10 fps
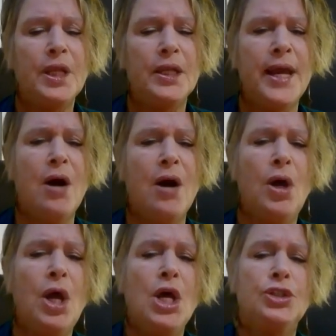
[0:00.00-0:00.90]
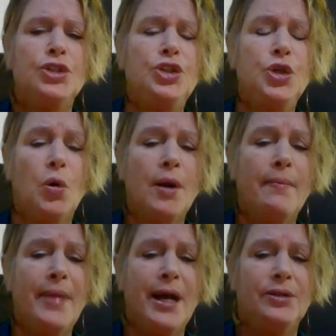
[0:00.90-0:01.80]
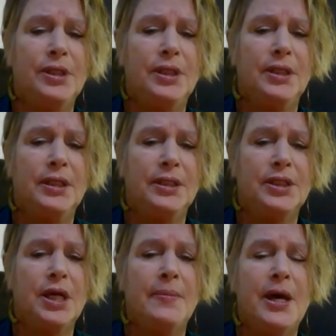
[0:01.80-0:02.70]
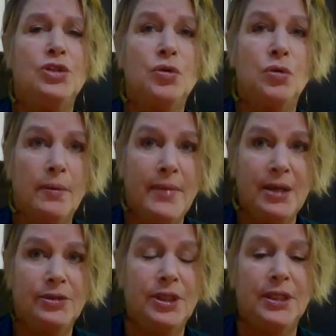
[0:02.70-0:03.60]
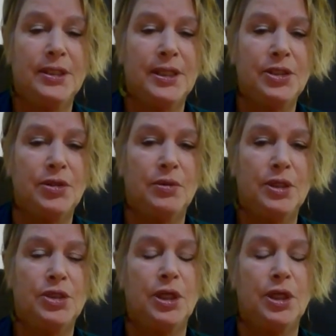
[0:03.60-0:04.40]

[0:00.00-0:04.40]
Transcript: Now, door mounted, let's talk about door mounted accessories.